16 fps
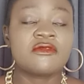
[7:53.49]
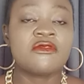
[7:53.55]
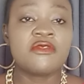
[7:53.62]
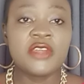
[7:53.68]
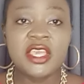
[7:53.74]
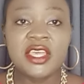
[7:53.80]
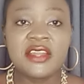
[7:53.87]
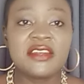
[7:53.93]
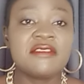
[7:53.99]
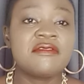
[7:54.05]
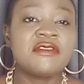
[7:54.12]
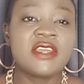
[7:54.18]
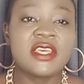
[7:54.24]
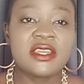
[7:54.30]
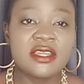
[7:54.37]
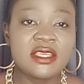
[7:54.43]
Very,
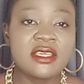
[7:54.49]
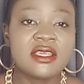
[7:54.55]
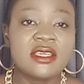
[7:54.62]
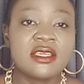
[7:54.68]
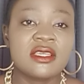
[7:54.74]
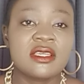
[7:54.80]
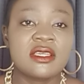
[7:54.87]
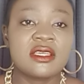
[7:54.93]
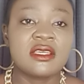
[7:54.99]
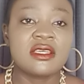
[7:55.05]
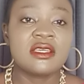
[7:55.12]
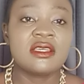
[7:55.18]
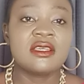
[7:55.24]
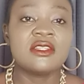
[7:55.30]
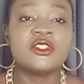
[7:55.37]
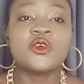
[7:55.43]
very
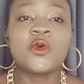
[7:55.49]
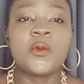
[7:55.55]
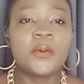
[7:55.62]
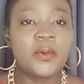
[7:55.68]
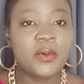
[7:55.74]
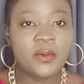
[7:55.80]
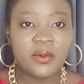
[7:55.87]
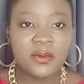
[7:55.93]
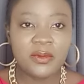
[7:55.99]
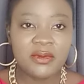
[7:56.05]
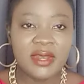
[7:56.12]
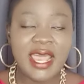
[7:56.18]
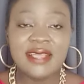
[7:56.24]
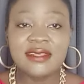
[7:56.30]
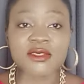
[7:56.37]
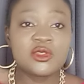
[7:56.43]
dope.
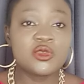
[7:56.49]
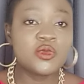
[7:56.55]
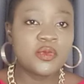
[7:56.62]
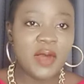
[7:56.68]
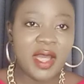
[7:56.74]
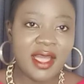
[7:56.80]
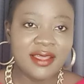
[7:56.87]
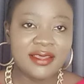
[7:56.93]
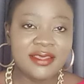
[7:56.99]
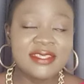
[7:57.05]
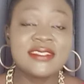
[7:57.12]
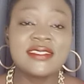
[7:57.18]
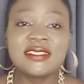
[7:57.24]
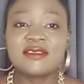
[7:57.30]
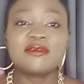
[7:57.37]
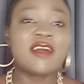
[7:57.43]
Like super. It
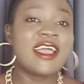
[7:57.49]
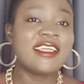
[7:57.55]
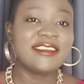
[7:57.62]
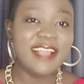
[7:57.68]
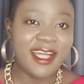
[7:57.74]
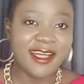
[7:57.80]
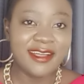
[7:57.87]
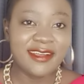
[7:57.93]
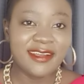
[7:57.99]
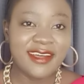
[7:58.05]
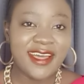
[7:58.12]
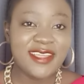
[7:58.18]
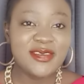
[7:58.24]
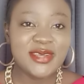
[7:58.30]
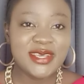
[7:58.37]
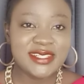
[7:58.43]
is fire.
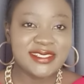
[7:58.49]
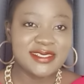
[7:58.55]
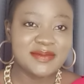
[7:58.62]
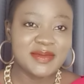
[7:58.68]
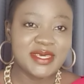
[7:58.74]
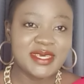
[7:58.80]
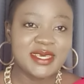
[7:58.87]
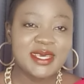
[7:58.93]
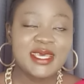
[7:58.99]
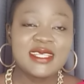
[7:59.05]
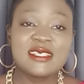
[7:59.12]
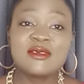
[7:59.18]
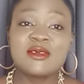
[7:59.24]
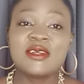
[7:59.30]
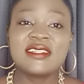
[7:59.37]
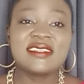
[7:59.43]
Are you getting me?
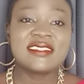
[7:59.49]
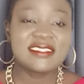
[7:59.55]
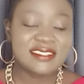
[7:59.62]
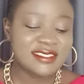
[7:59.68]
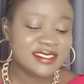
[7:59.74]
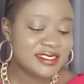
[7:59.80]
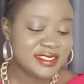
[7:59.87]
This one is